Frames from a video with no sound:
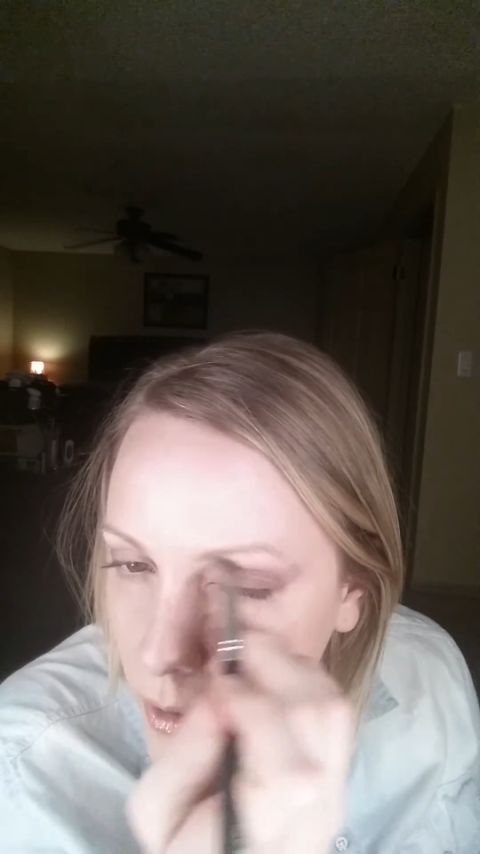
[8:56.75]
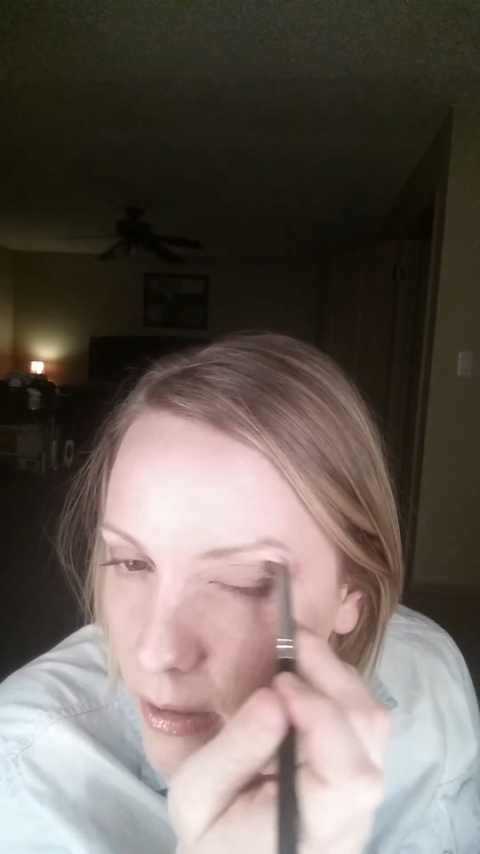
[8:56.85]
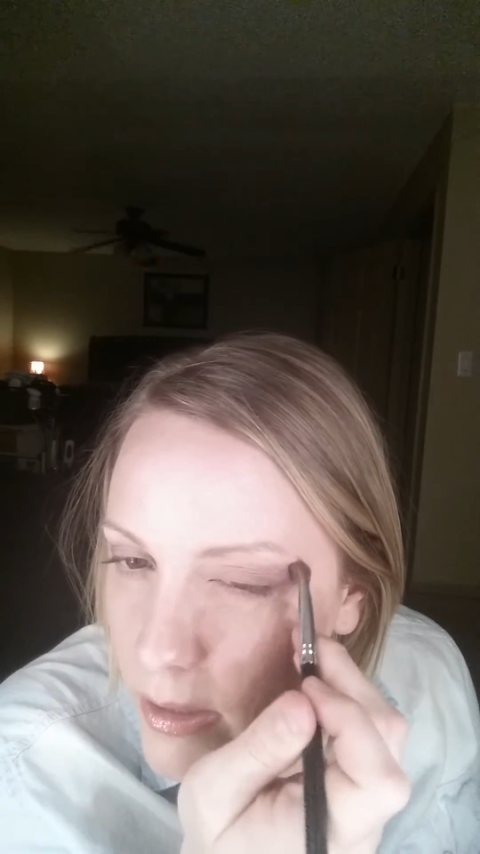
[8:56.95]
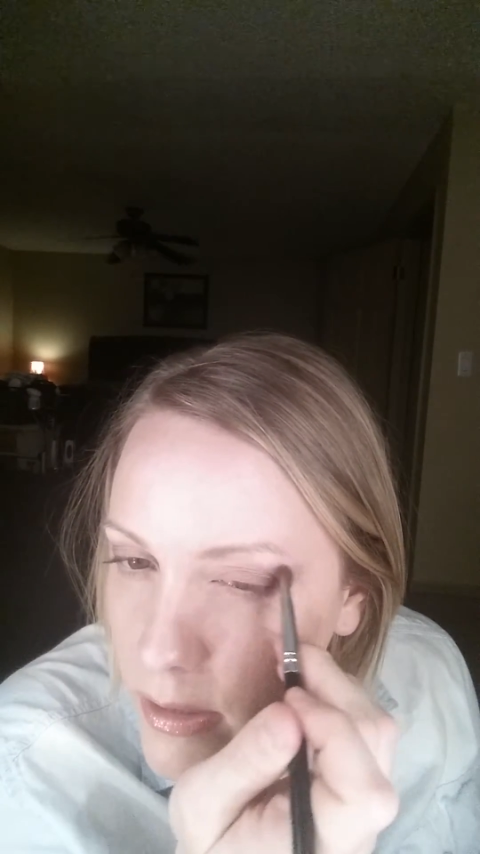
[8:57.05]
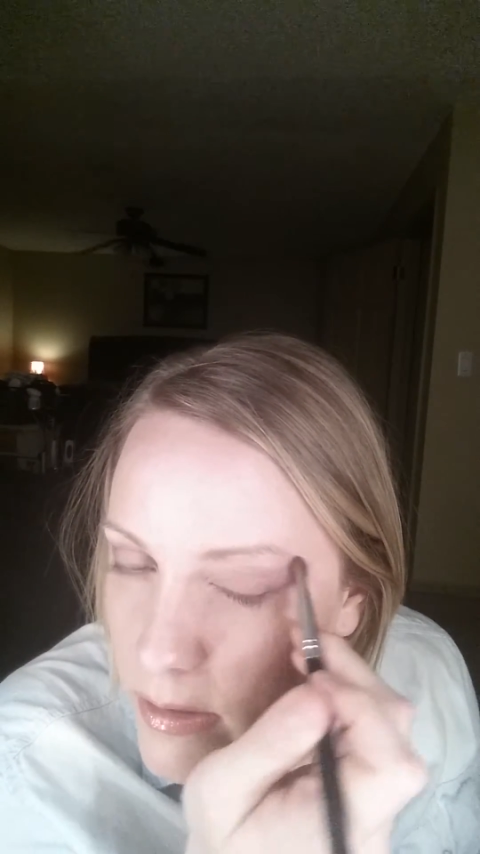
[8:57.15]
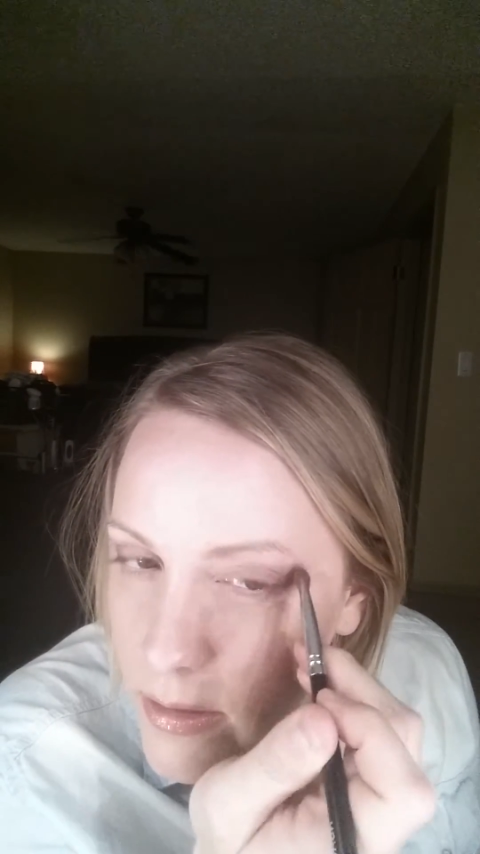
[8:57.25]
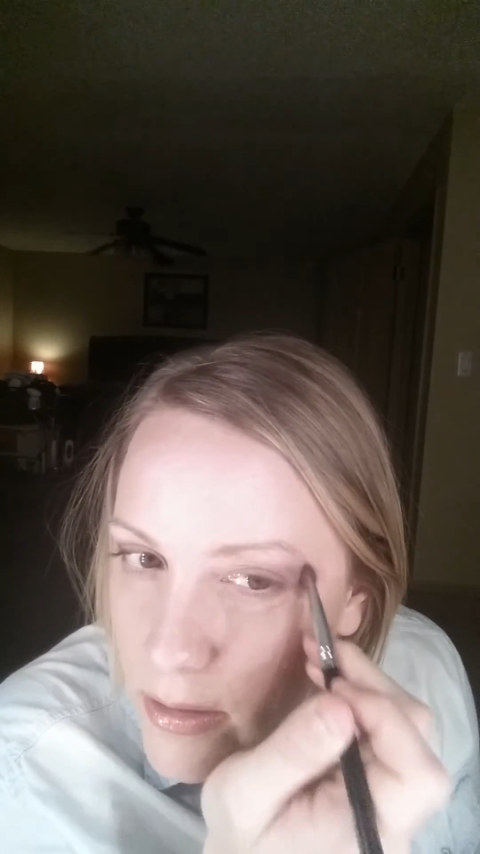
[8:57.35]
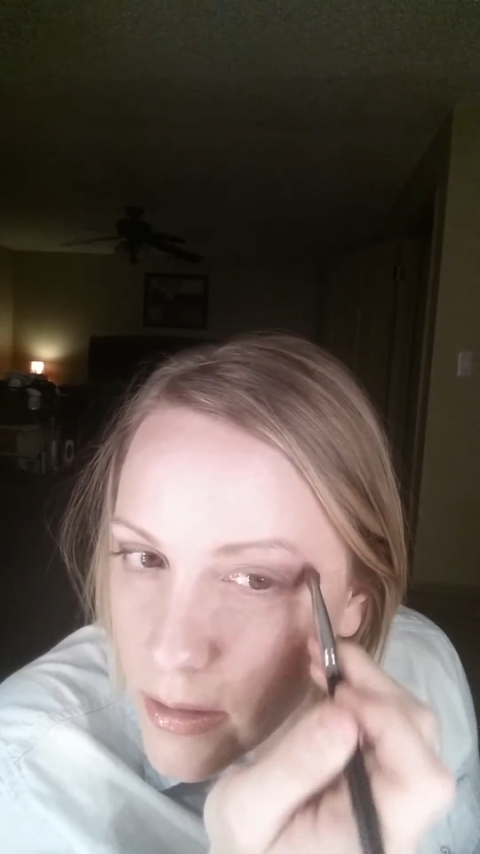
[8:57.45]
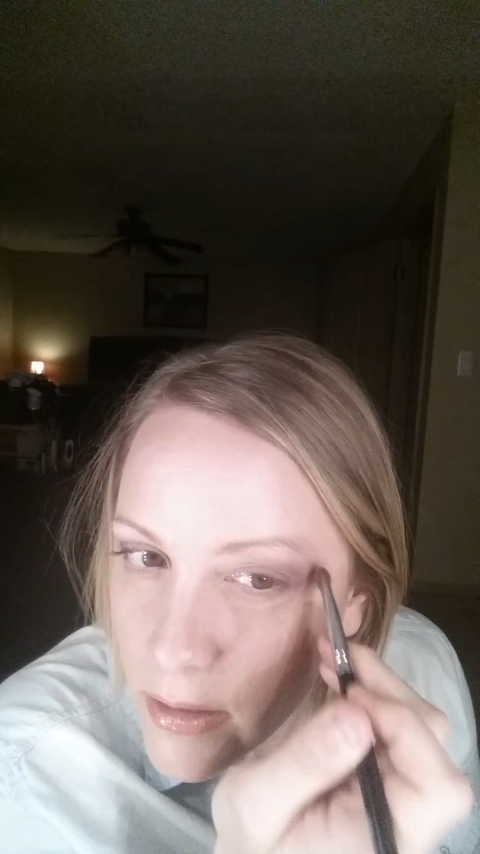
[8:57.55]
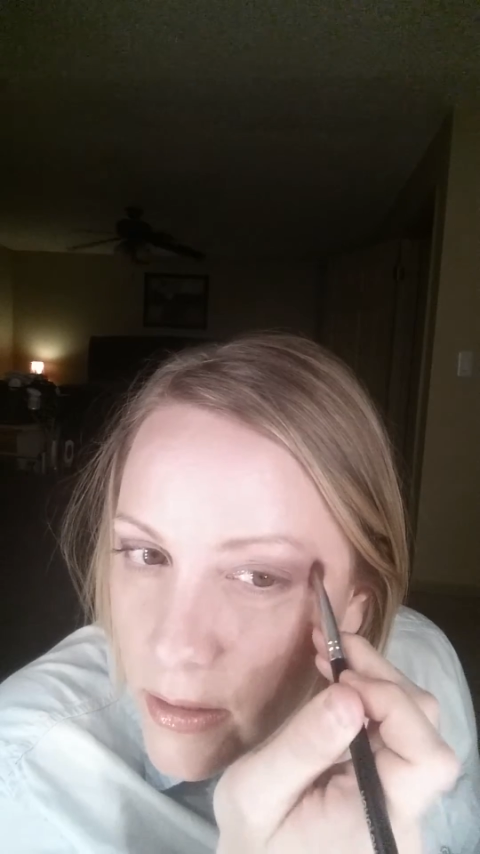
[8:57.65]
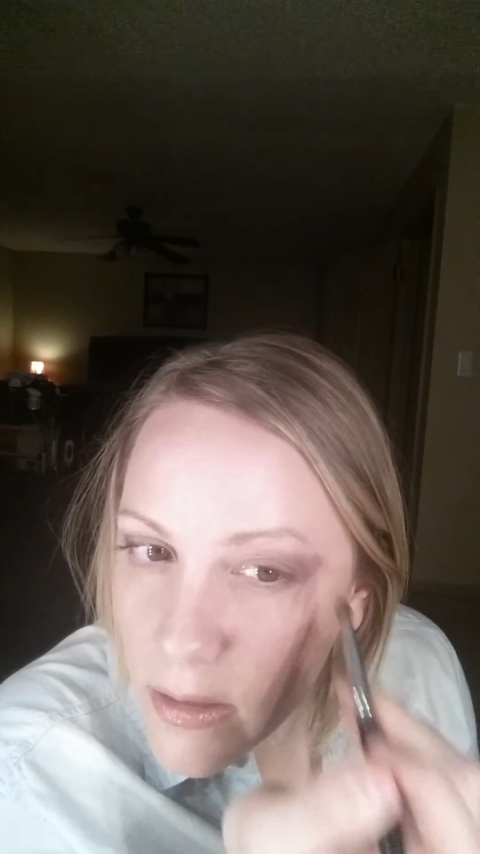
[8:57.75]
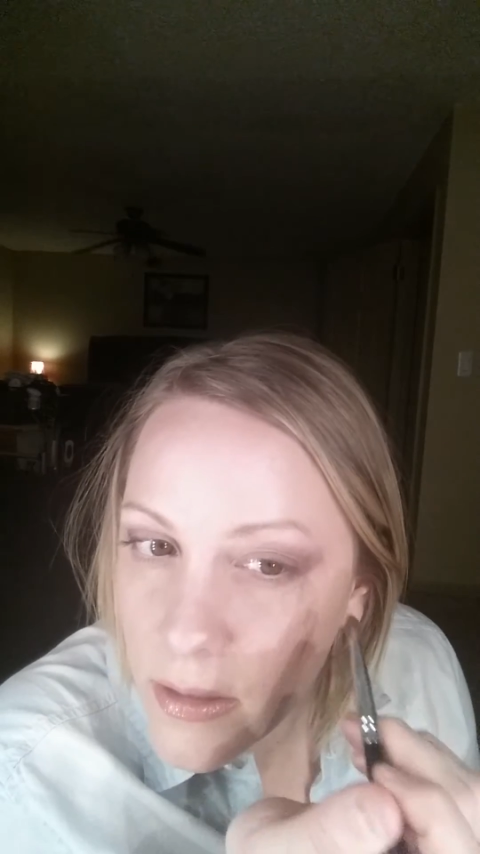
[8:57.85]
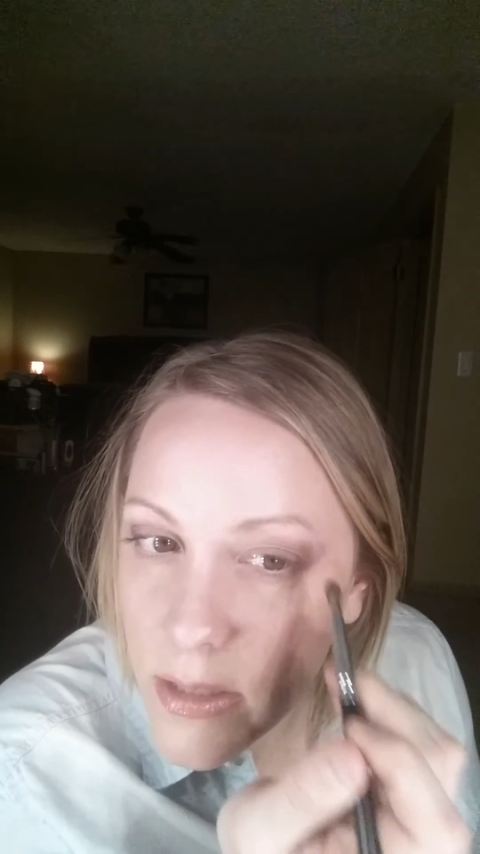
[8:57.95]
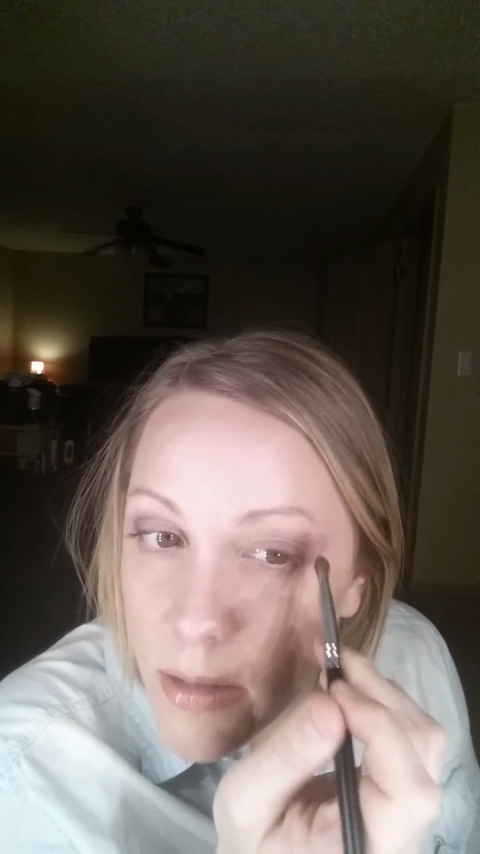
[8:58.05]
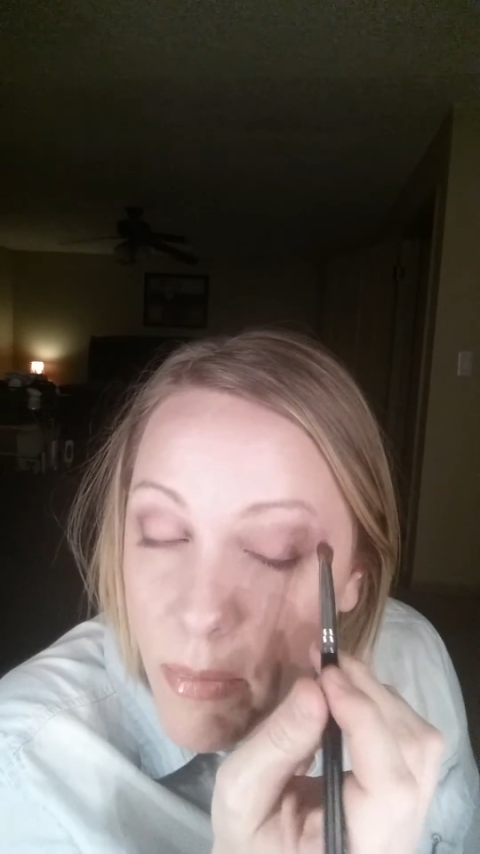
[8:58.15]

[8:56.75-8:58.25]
artist to